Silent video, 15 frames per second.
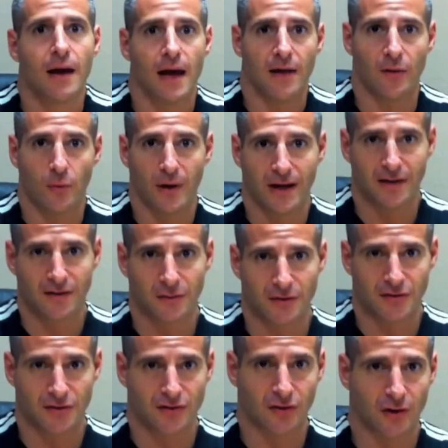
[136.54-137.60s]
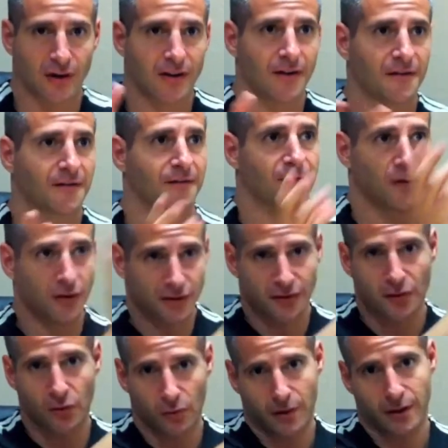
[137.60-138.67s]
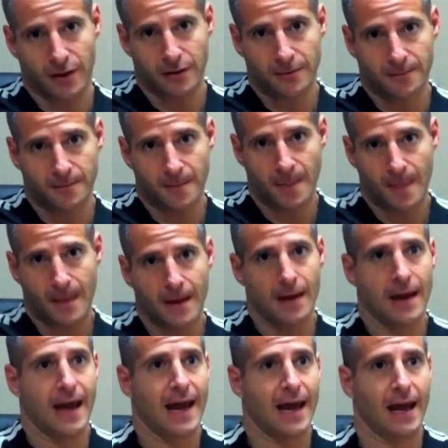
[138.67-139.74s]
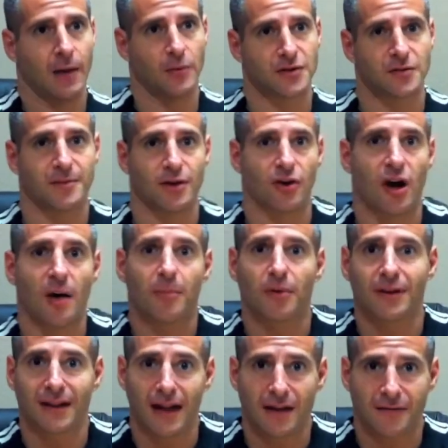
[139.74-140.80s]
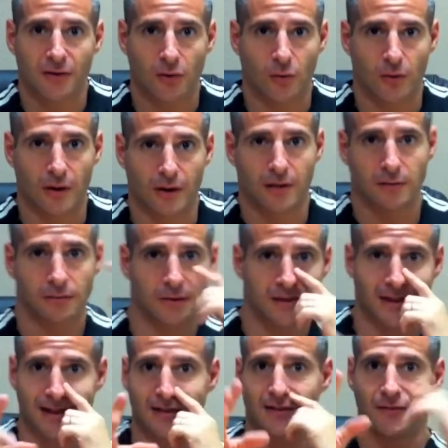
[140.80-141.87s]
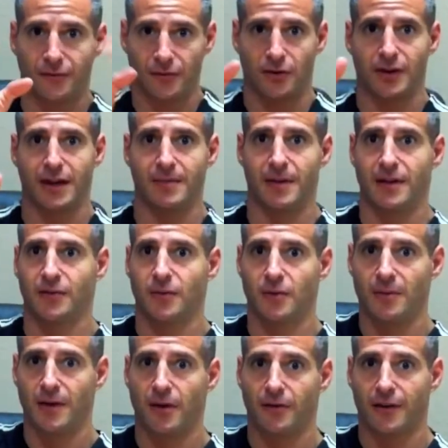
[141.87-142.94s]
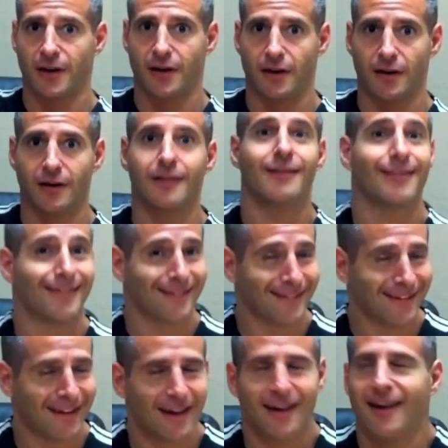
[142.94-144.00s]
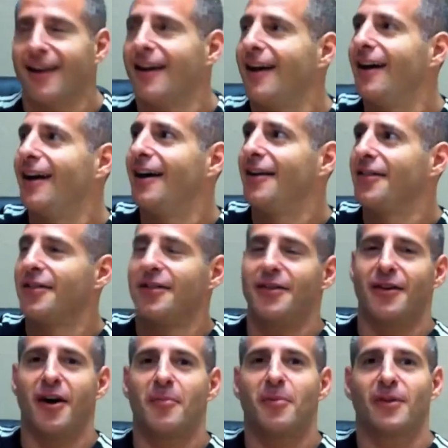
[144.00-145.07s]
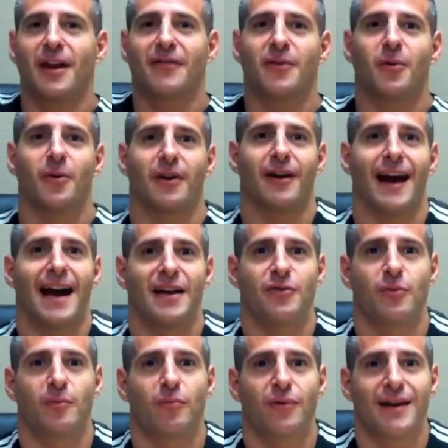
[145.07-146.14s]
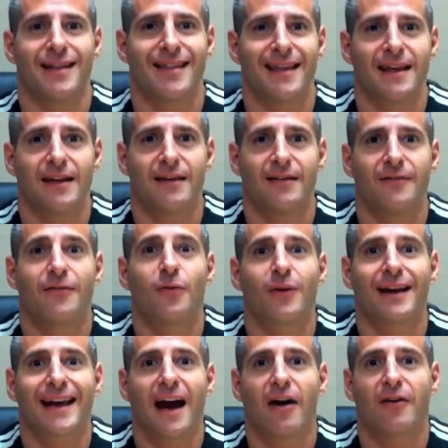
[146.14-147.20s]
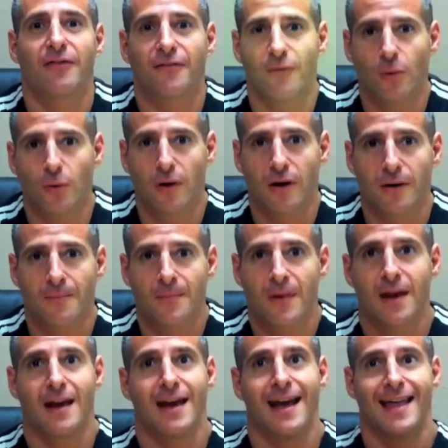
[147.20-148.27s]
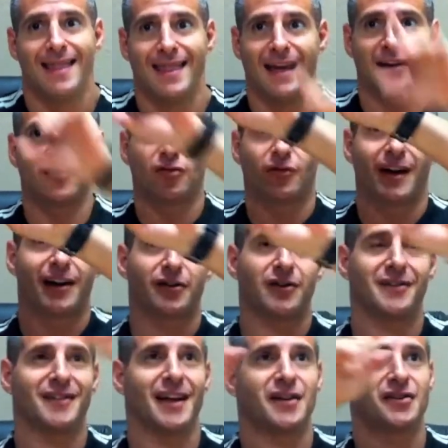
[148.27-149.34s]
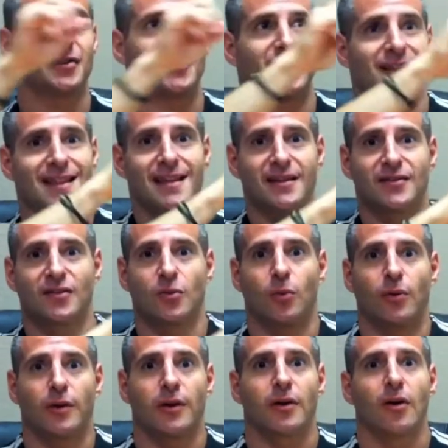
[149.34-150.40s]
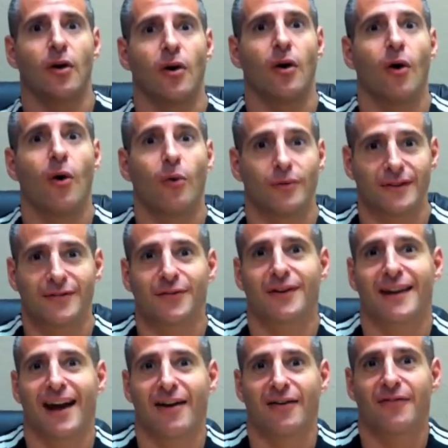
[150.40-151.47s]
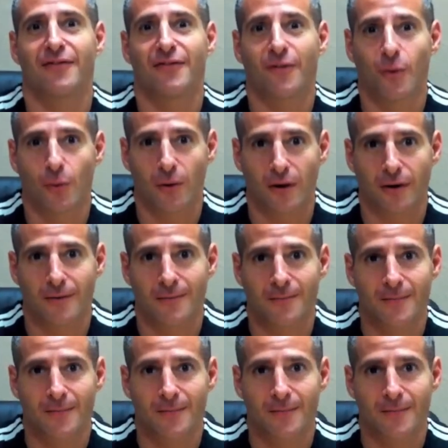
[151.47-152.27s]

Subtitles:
And the way to do it is you start in the first corner, which would be your upper left corner, which I guess if you're looking at me this way would be over here. The upper left corner, and you would breathe in for a count of 4. Then direct your attention to this corner, hold it for a count of 4.